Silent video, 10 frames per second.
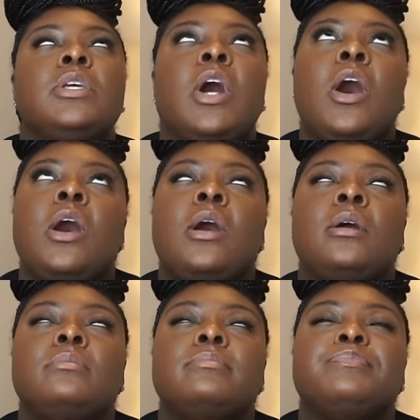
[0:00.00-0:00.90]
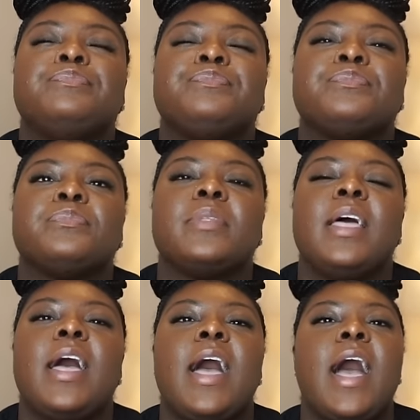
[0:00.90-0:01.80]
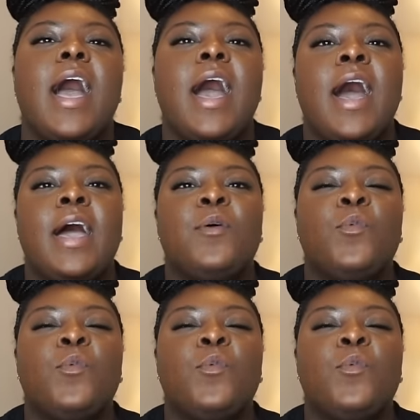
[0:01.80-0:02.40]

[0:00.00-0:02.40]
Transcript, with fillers: Y'all, I